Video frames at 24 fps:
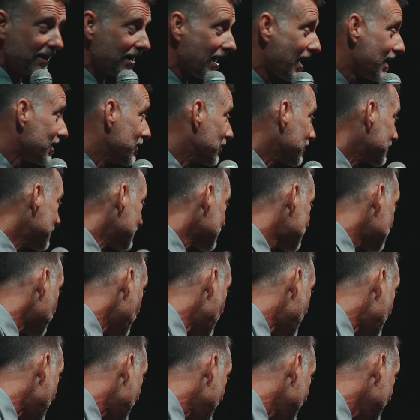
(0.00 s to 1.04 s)
I looked this
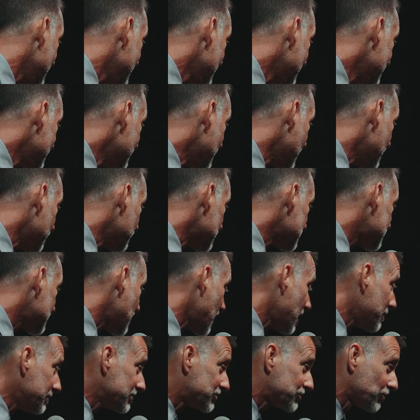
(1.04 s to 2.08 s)
way, nothing was
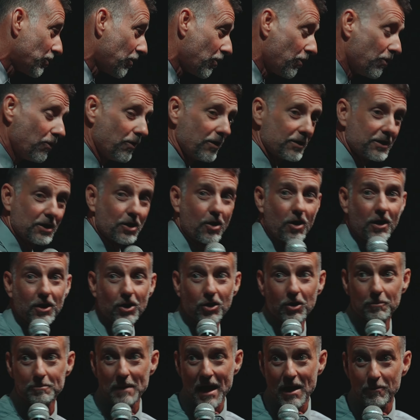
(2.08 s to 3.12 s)
coming, so, you know, I
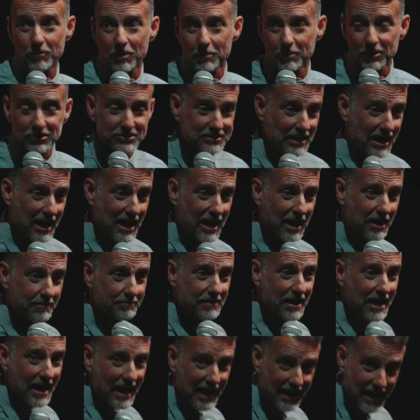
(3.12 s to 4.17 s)
looked back one more time,
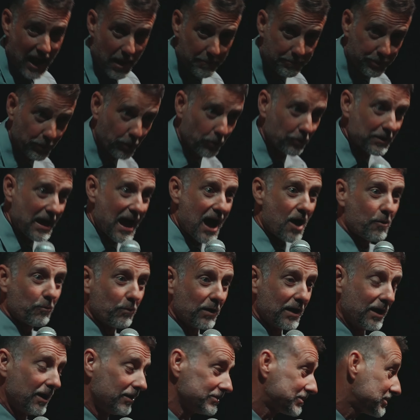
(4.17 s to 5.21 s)
and I pulled out.
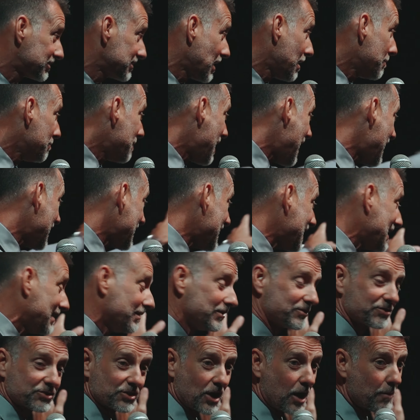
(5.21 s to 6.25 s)
Well, somebody
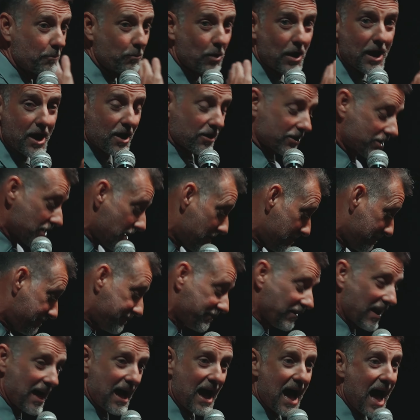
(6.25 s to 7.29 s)
somewhere come
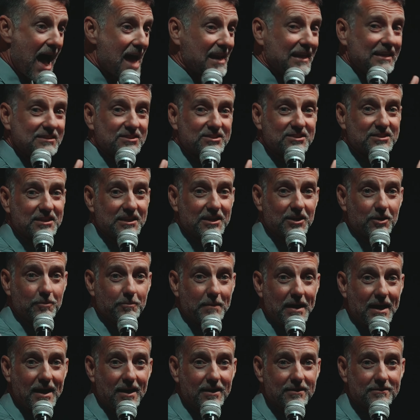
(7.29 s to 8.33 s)
fly. I didn't see them,
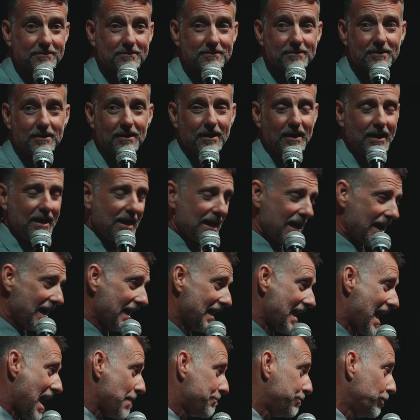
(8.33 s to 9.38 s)
man.
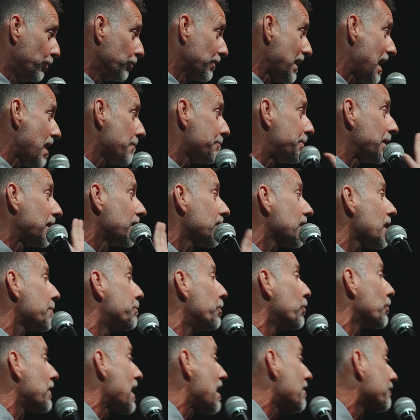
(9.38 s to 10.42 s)
And I pulled out. Apparently, I
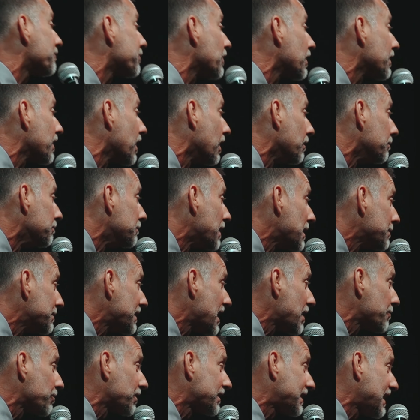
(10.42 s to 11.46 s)
pulled out in front of them. Maybe
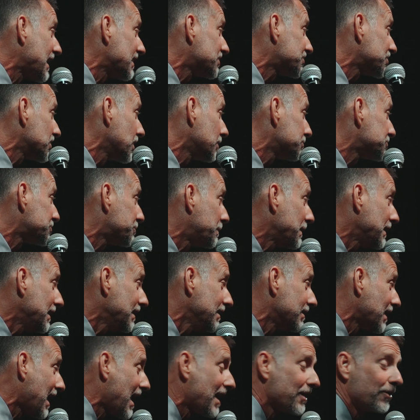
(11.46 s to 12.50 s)
they were catching up
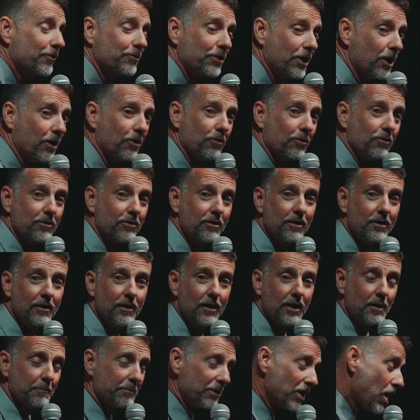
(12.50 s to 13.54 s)
speed. I don't know.
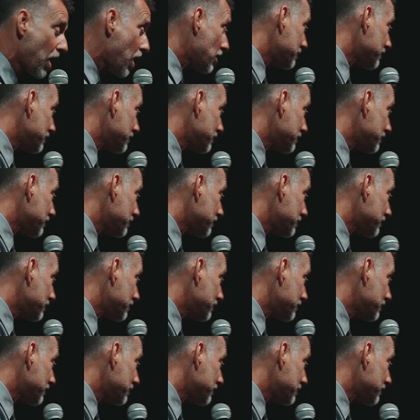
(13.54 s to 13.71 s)
But all